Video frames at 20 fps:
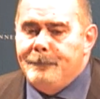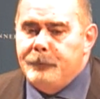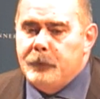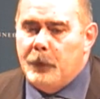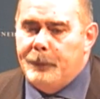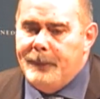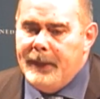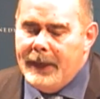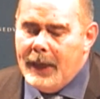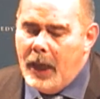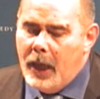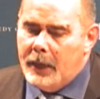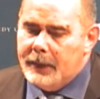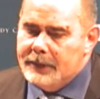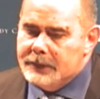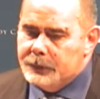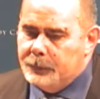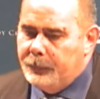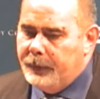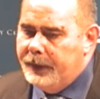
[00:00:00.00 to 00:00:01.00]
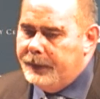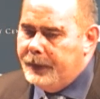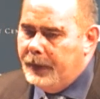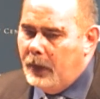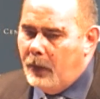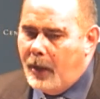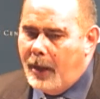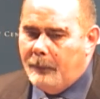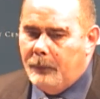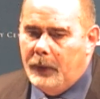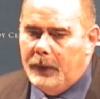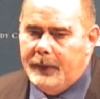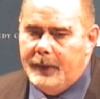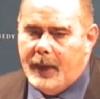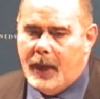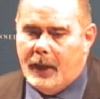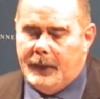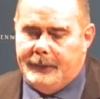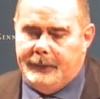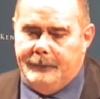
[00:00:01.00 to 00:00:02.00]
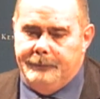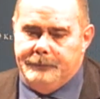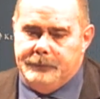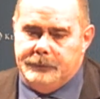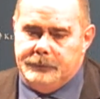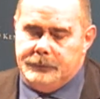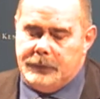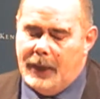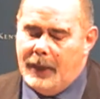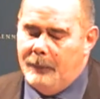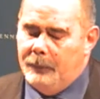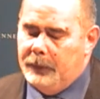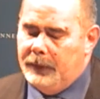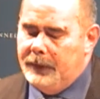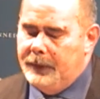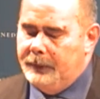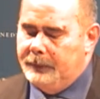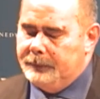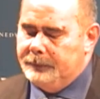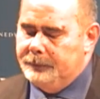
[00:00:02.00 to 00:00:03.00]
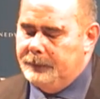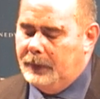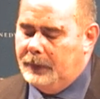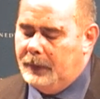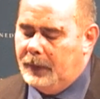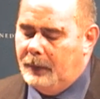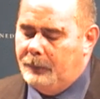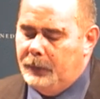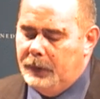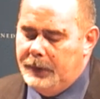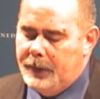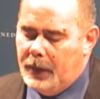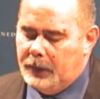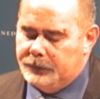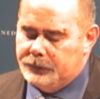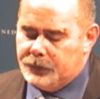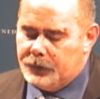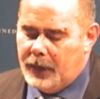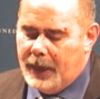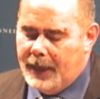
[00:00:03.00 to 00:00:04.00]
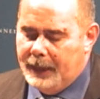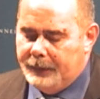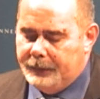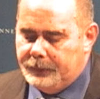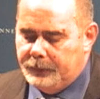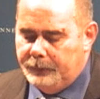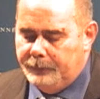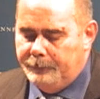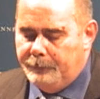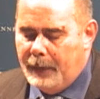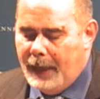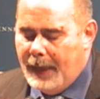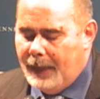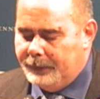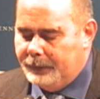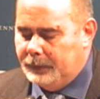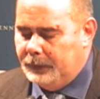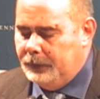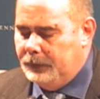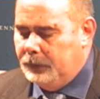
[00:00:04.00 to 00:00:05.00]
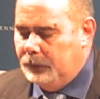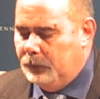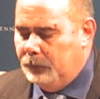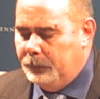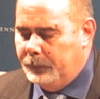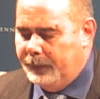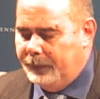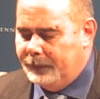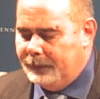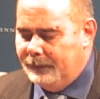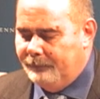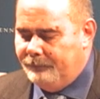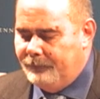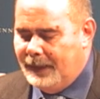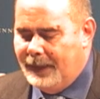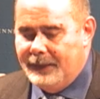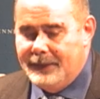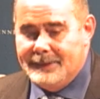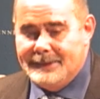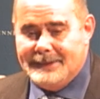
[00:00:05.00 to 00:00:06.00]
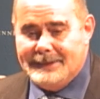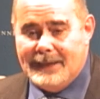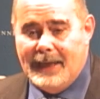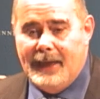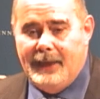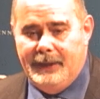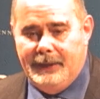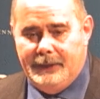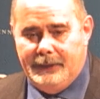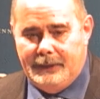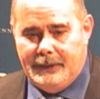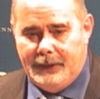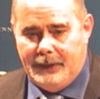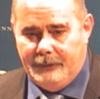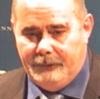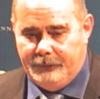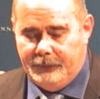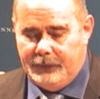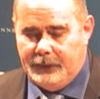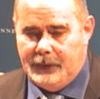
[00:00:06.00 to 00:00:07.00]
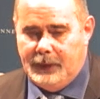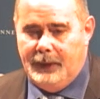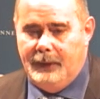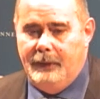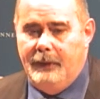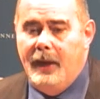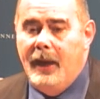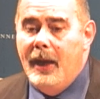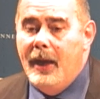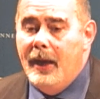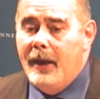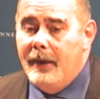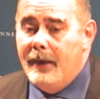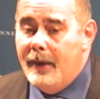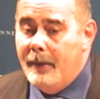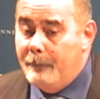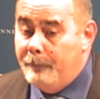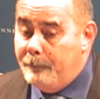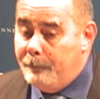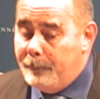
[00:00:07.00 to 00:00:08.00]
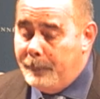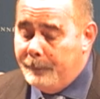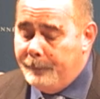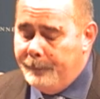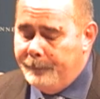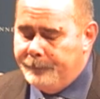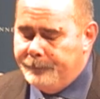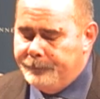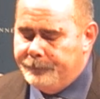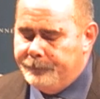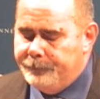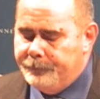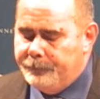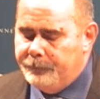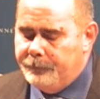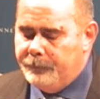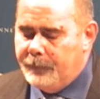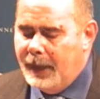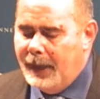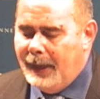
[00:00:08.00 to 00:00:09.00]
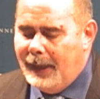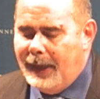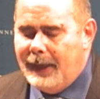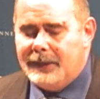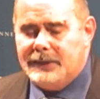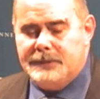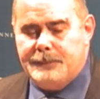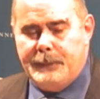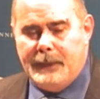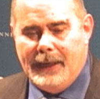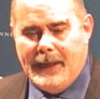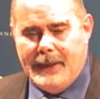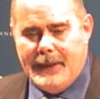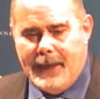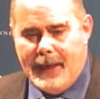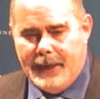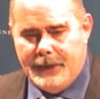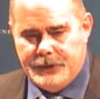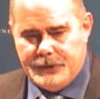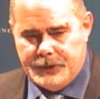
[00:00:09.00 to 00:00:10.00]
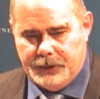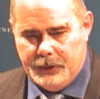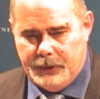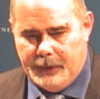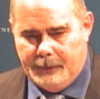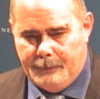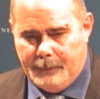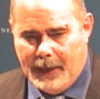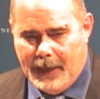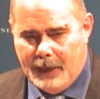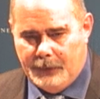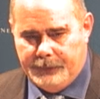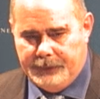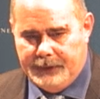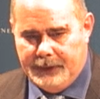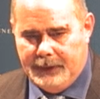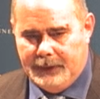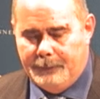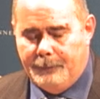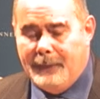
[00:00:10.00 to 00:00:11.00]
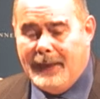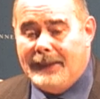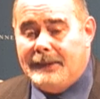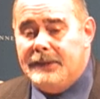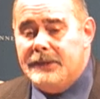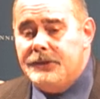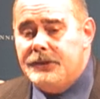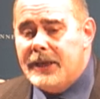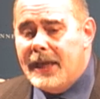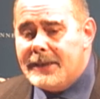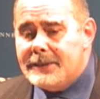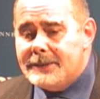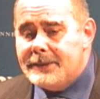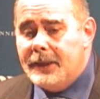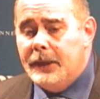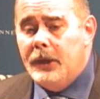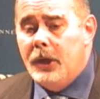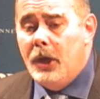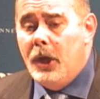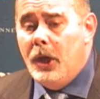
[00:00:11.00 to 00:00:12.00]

To be honest with you, I will not, uh, I will I will not try to bother you with a very scientific uh, mm, explanation about it, but just uh,